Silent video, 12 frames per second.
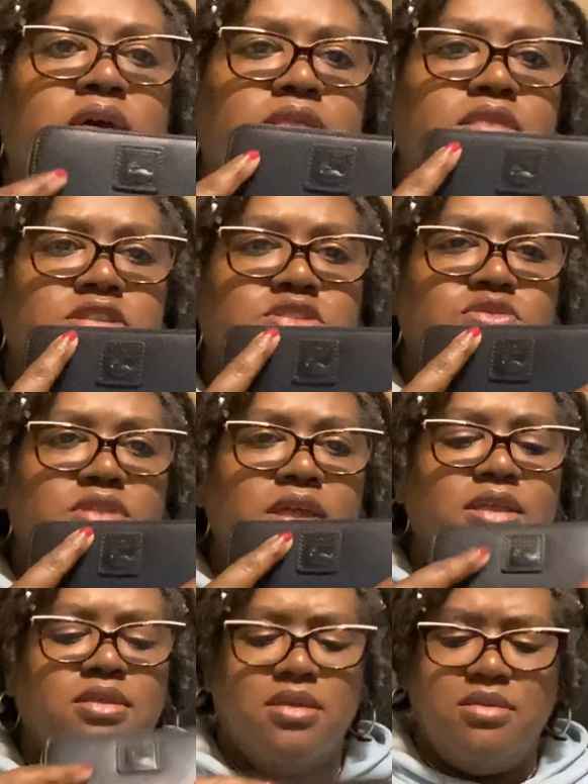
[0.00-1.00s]
This one
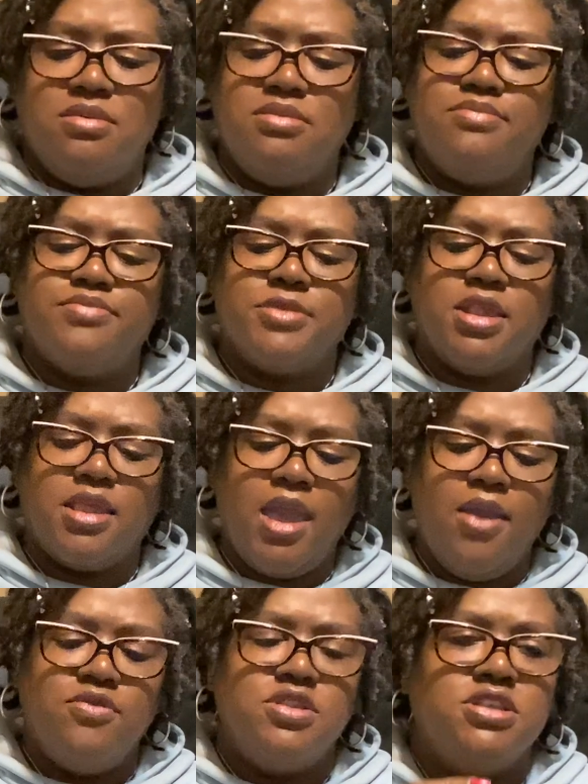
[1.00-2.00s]

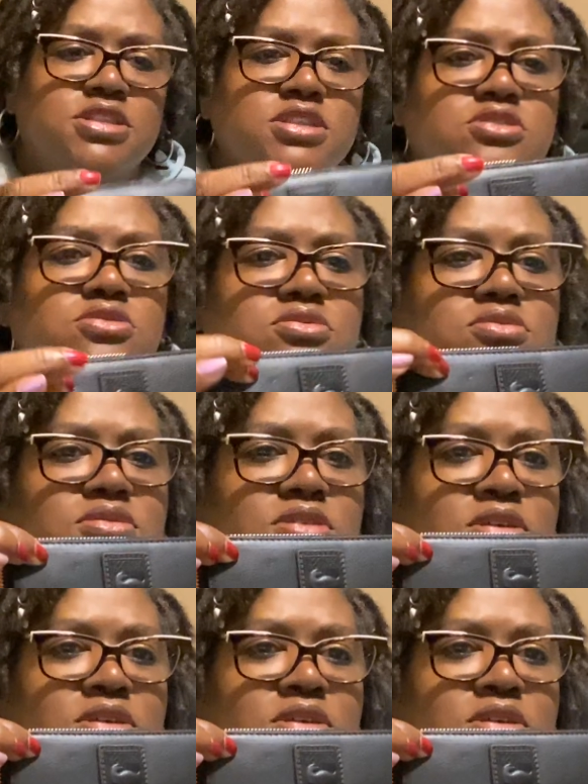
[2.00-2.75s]
came with this little